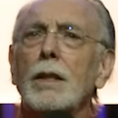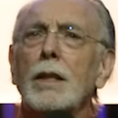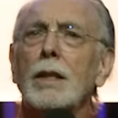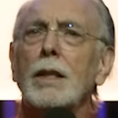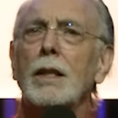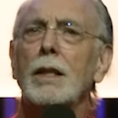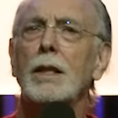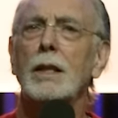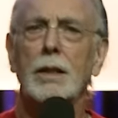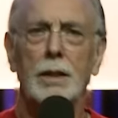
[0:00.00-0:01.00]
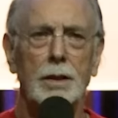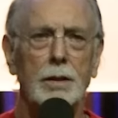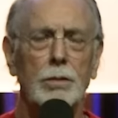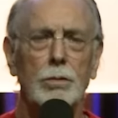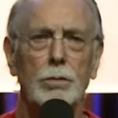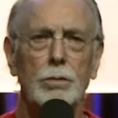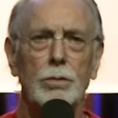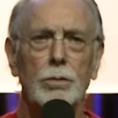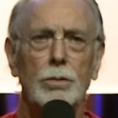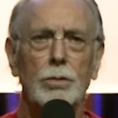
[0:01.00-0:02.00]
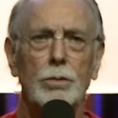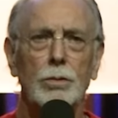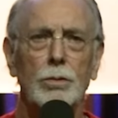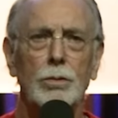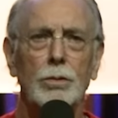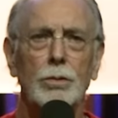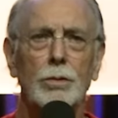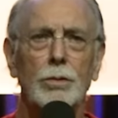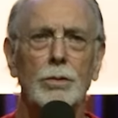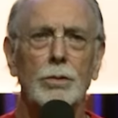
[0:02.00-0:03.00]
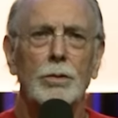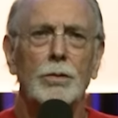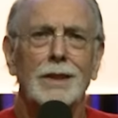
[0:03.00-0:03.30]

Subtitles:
No one is speaking in this clip.